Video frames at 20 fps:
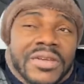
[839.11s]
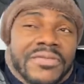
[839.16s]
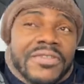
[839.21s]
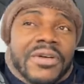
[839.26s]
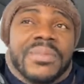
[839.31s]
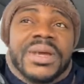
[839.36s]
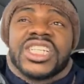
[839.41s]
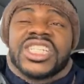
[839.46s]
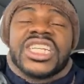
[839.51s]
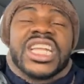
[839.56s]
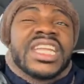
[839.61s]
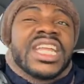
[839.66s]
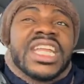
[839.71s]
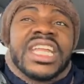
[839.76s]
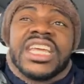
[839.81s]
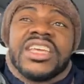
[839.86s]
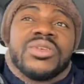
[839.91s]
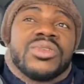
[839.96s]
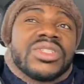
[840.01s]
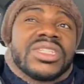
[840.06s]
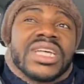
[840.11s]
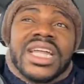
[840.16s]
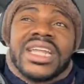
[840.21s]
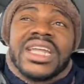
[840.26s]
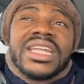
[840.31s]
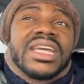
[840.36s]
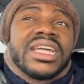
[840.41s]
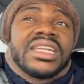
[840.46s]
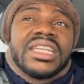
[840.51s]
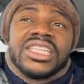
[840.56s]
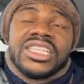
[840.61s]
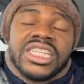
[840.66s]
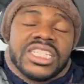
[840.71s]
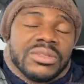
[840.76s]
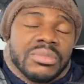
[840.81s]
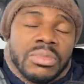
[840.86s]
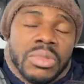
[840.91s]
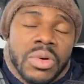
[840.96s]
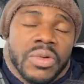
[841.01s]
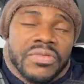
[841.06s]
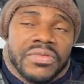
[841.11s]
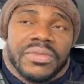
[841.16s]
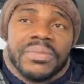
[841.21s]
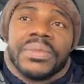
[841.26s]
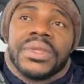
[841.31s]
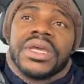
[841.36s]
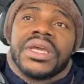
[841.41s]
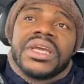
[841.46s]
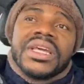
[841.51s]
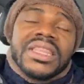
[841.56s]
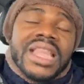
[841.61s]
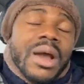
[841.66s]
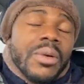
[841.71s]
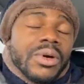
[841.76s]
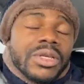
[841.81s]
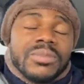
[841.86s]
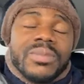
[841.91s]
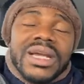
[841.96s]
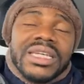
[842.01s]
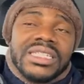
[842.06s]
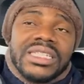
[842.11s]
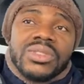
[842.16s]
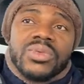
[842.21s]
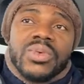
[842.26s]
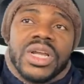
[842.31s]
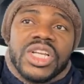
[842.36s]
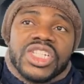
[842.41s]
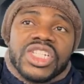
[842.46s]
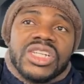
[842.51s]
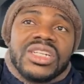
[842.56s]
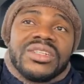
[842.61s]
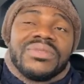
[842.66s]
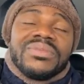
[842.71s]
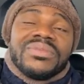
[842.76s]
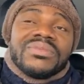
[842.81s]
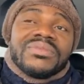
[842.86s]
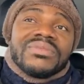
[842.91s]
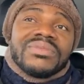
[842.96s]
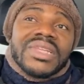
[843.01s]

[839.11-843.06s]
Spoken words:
information, and then they use that, and then they just move. That was my situation.